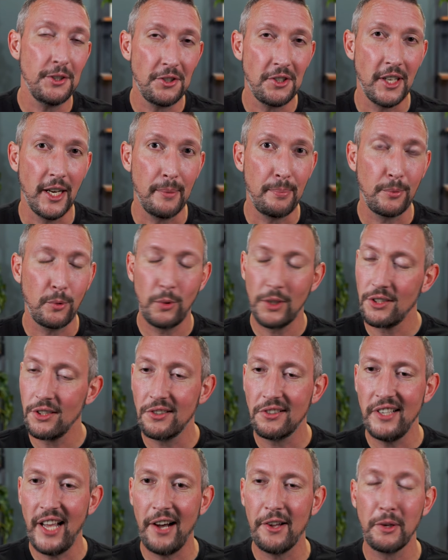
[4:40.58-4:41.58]
step, which
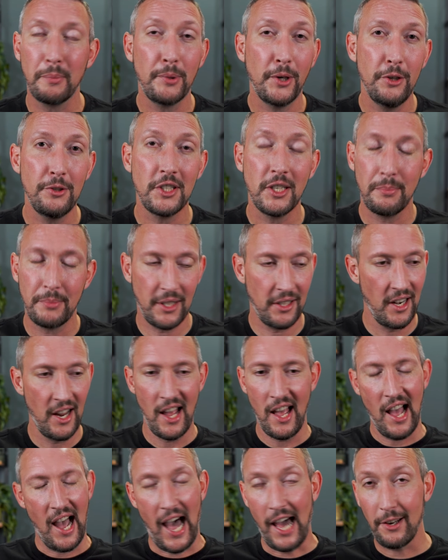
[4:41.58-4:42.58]
is now the pro tip that
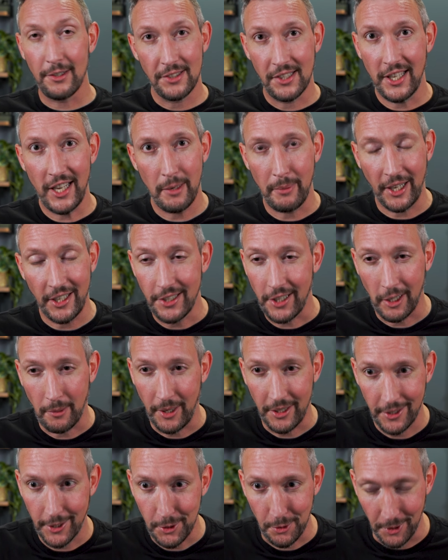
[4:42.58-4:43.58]
I don't see anybody talking
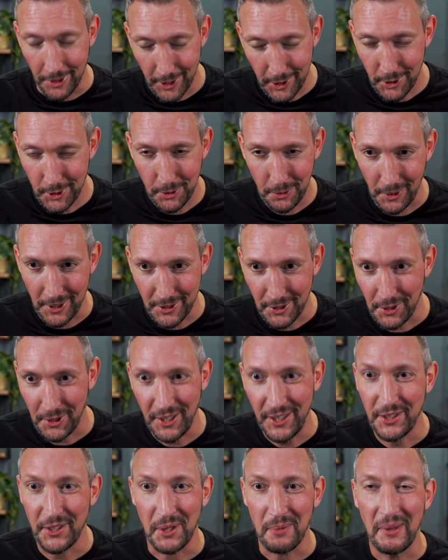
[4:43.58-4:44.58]
about this one. This is what's
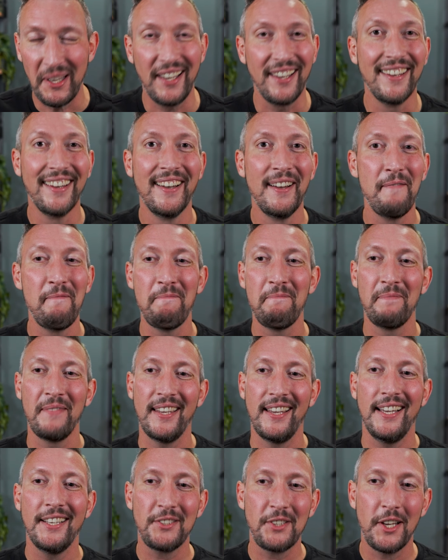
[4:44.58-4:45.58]
crazy to me,
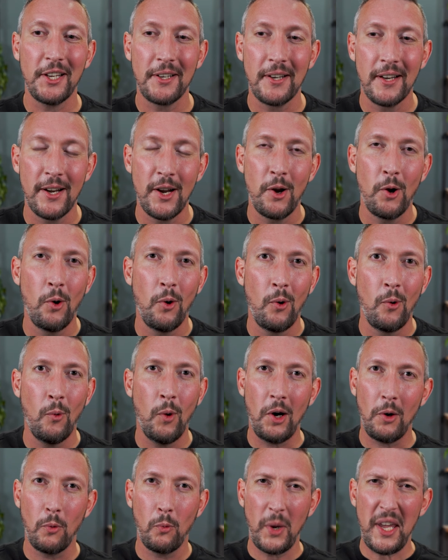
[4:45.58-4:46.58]
is that,
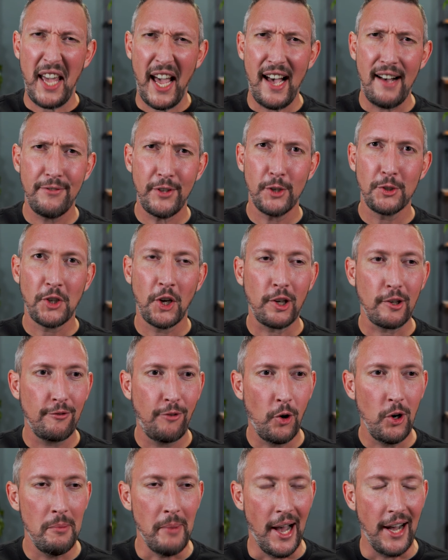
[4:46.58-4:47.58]
well, we have those hook
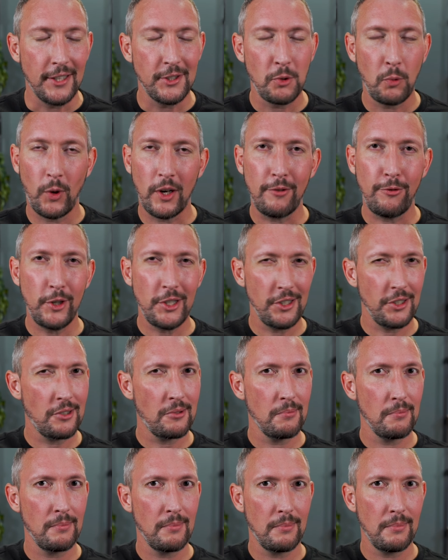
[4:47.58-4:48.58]
formats. What if we
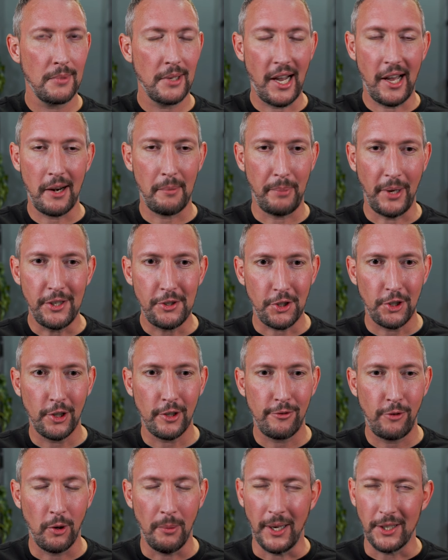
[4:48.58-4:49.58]
just got a bunch of
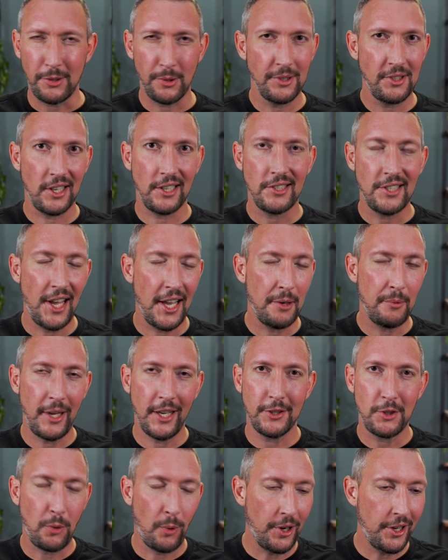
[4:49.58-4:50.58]
hook formats? So instead of 10, we
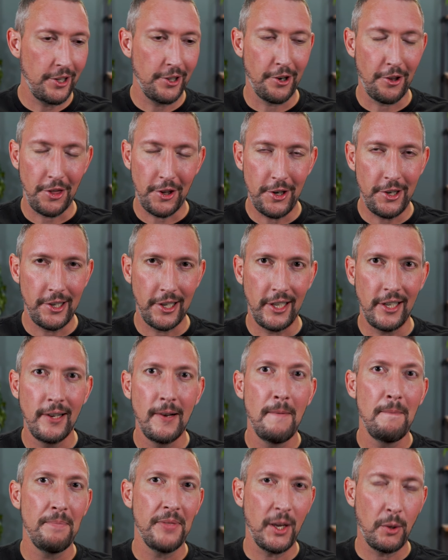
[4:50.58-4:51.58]
had 20 or 30
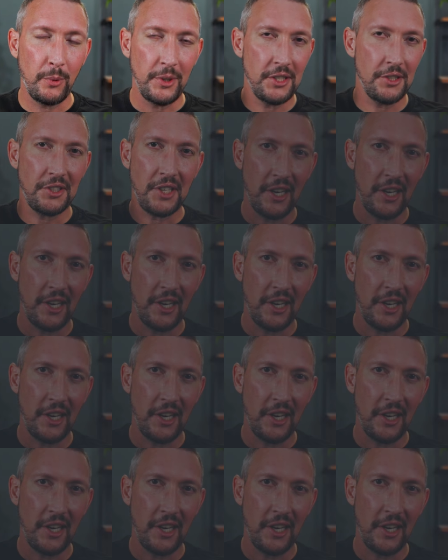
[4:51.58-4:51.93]
that we just